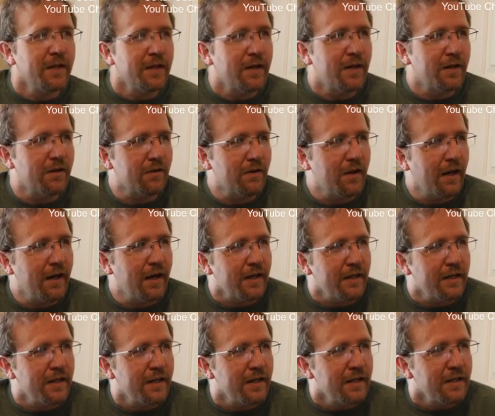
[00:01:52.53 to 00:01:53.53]
All right.
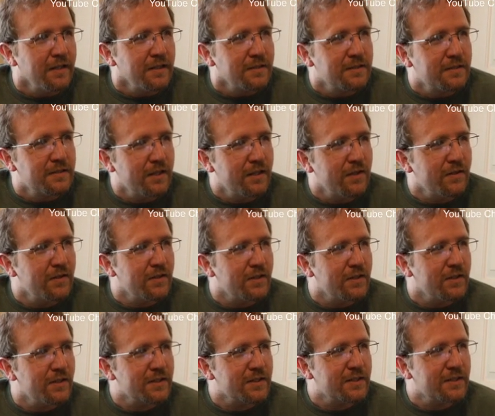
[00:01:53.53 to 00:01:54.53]
So it
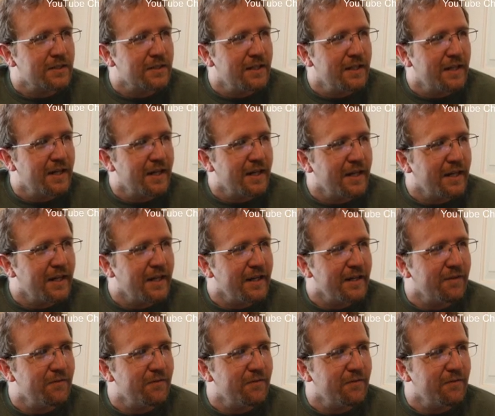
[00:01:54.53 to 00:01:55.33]
looks like